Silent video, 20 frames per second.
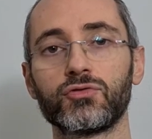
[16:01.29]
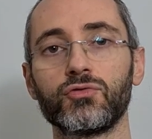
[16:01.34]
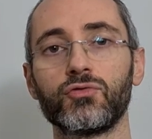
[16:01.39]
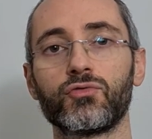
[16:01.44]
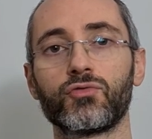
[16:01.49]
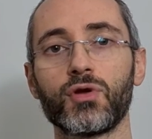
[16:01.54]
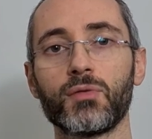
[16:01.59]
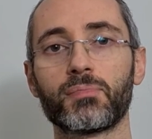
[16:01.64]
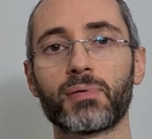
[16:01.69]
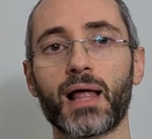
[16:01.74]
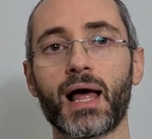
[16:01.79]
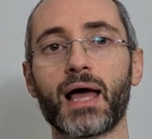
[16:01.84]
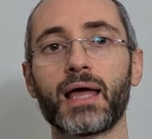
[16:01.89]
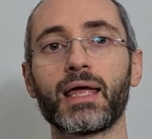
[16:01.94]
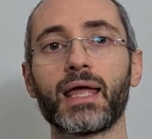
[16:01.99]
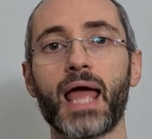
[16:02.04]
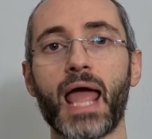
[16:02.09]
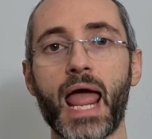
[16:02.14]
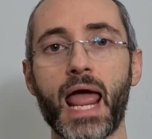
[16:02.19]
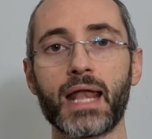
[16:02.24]
to
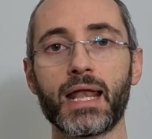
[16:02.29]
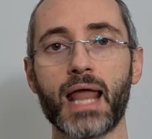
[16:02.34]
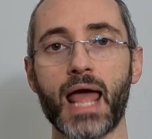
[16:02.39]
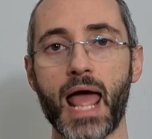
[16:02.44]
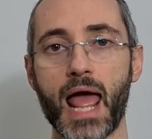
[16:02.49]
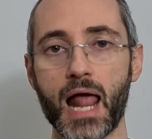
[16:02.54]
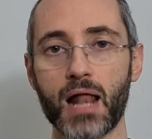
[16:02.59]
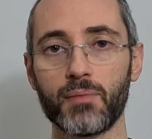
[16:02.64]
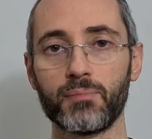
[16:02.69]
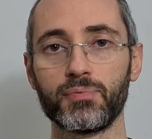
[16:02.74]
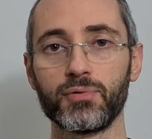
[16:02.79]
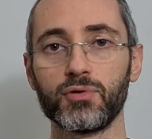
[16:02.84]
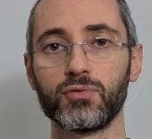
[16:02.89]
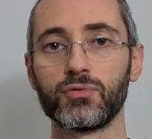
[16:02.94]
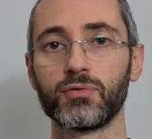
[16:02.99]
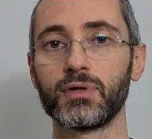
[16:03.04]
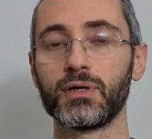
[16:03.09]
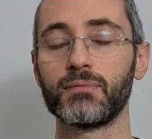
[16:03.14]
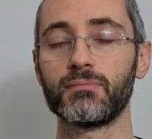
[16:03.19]
reply and help you.